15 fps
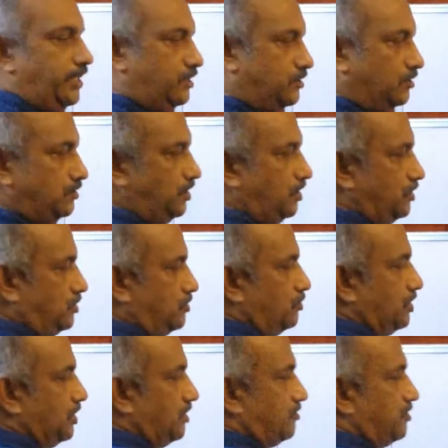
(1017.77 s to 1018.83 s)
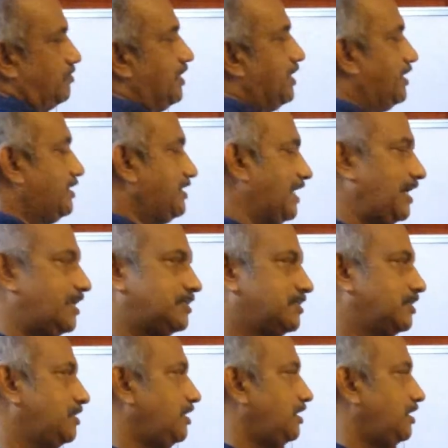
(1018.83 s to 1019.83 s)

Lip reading: So these two terms will get cancelled